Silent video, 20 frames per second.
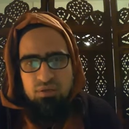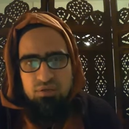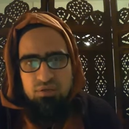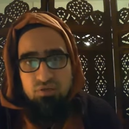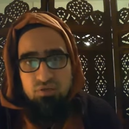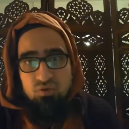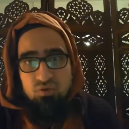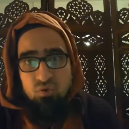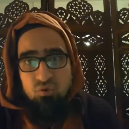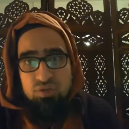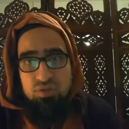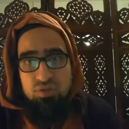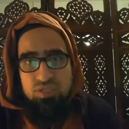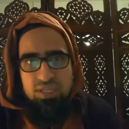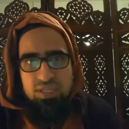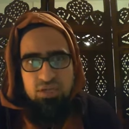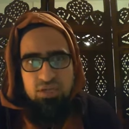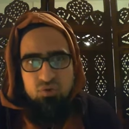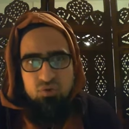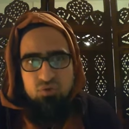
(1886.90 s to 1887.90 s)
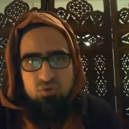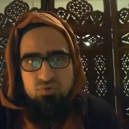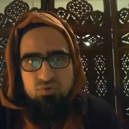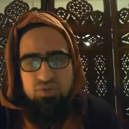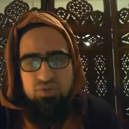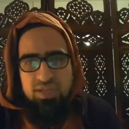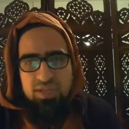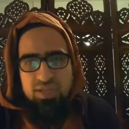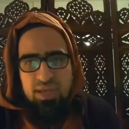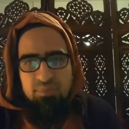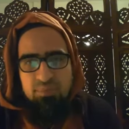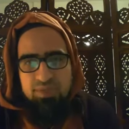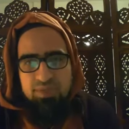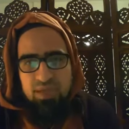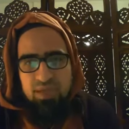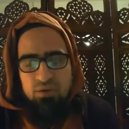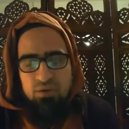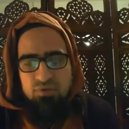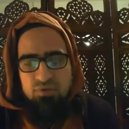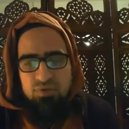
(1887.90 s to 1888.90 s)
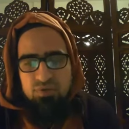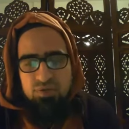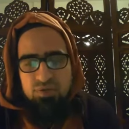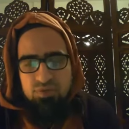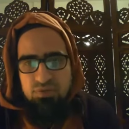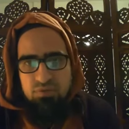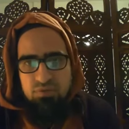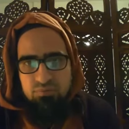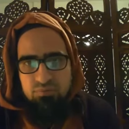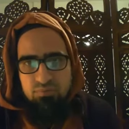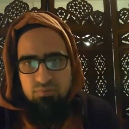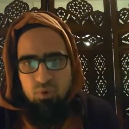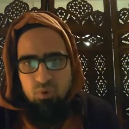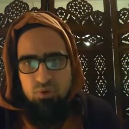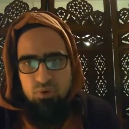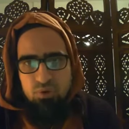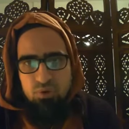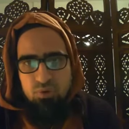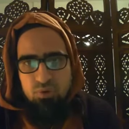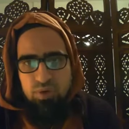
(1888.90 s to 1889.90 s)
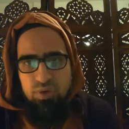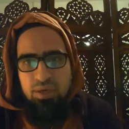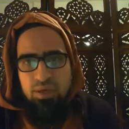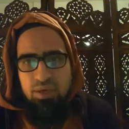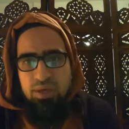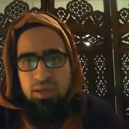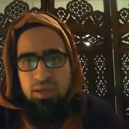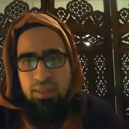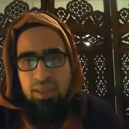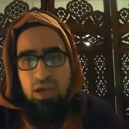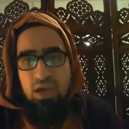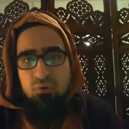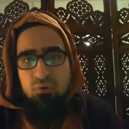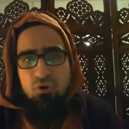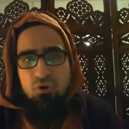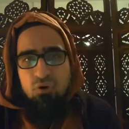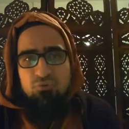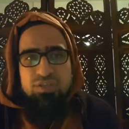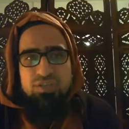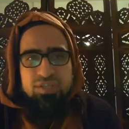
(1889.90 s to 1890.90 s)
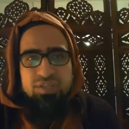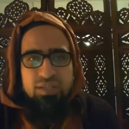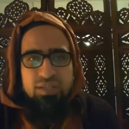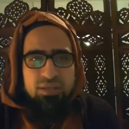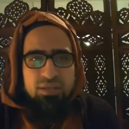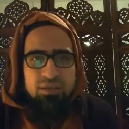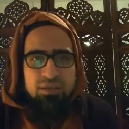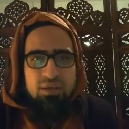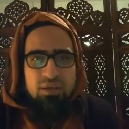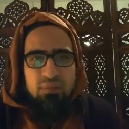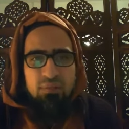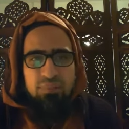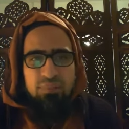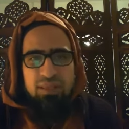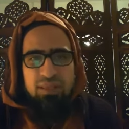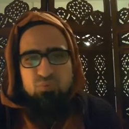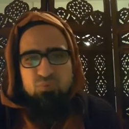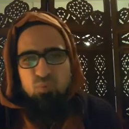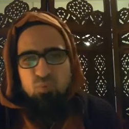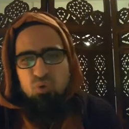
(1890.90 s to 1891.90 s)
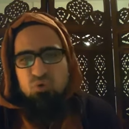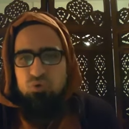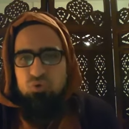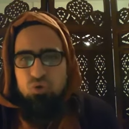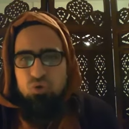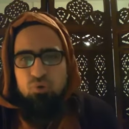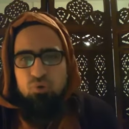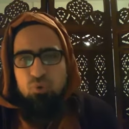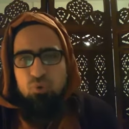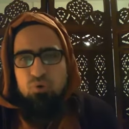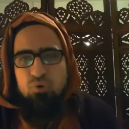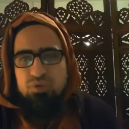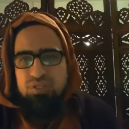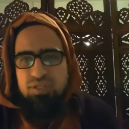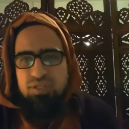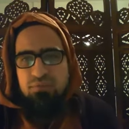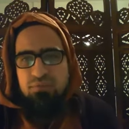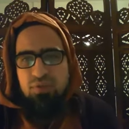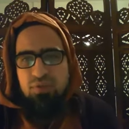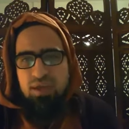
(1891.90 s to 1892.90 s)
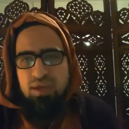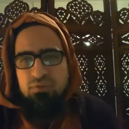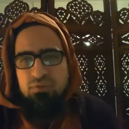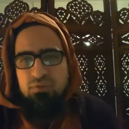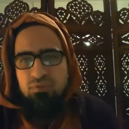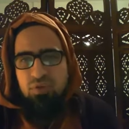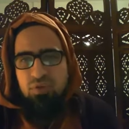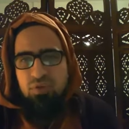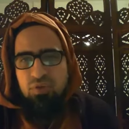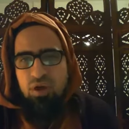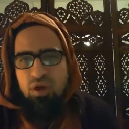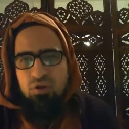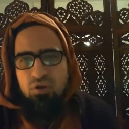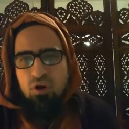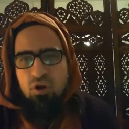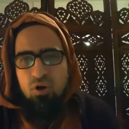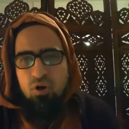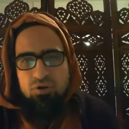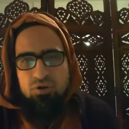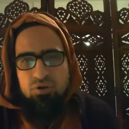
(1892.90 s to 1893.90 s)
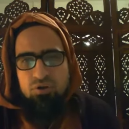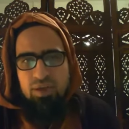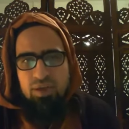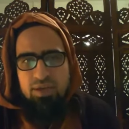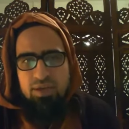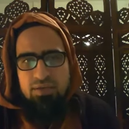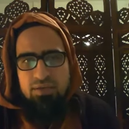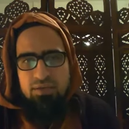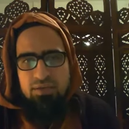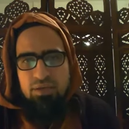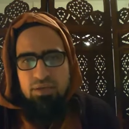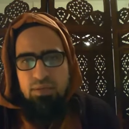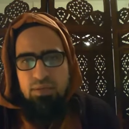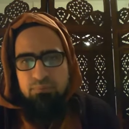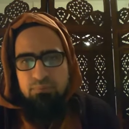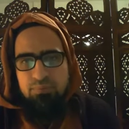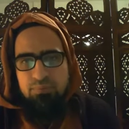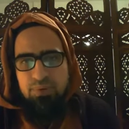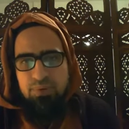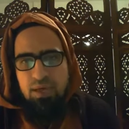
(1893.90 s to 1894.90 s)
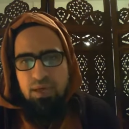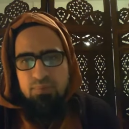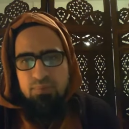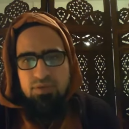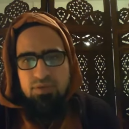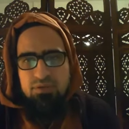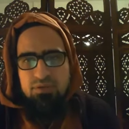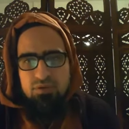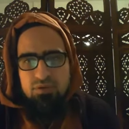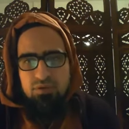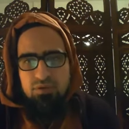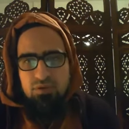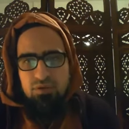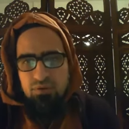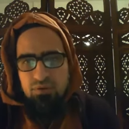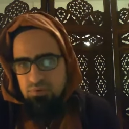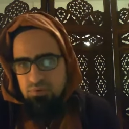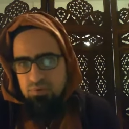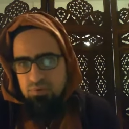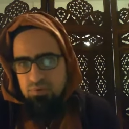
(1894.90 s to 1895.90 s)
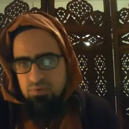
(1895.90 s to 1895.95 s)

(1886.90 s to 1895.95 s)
stories in there, two, three gems that are just blow you away. Now, obviously, there's one or two points in there that, that aren't correct. But I mean, you know,